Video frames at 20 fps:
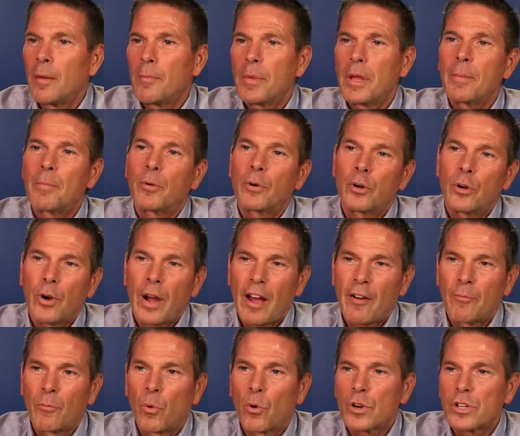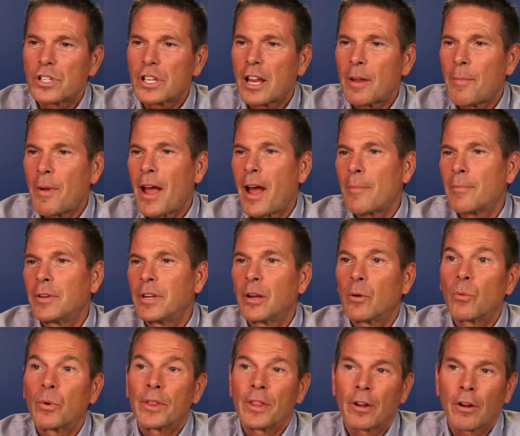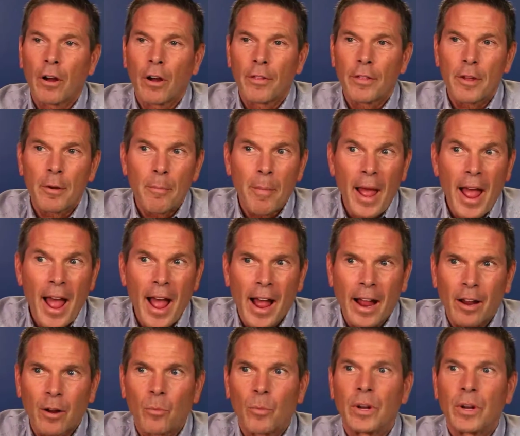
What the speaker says: People who have more sleep apnea when they're on their back,